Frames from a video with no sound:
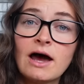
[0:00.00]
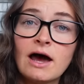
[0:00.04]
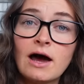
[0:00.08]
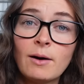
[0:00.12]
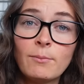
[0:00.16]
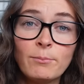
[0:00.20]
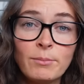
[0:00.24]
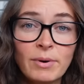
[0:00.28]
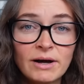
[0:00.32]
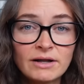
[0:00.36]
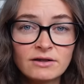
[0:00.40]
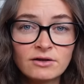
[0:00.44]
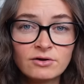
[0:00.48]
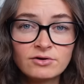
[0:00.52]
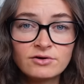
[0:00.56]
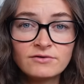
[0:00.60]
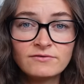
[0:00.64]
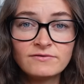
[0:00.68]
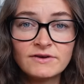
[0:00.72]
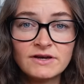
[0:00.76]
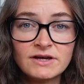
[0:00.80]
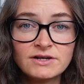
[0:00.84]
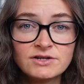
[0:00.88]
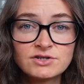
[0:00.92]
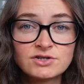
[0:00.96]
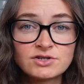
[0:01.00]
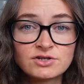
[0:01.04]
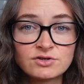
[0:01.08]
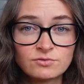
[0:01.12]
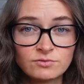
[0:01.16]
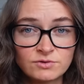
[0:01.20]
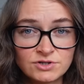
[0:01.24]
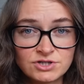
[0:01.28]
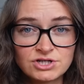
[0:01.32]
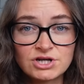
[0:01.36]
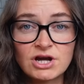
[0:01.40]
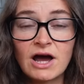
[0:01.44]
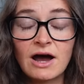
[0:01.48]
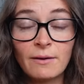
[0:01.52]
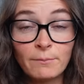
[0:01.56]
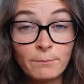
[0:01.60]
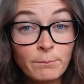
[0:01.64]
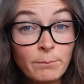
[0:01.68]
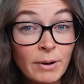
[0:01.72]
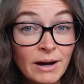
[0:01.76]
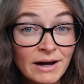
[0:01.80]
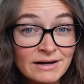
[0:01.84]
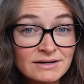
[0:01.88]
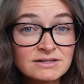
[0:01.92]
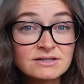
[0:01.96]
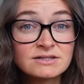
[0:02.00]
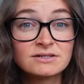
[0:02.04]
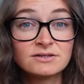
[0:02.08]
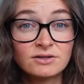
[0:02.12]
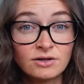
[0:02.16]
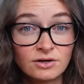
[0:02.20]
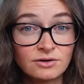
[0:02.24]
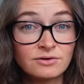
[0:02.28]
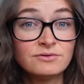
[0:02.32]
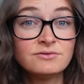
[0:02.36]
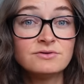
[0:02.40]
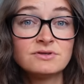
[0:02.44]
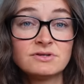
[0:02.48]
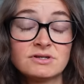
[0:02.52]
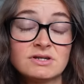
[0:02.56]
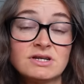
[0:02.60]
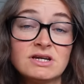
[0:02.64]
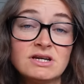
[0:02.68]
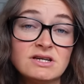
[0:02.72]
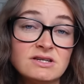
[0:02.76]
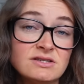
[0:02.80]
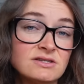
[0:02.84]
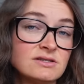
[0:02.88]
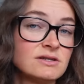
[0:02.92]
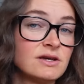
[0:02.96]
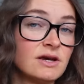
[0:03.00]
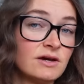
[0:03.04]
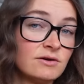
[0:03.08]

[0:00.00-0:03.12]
a buttload of veg, which a buttload is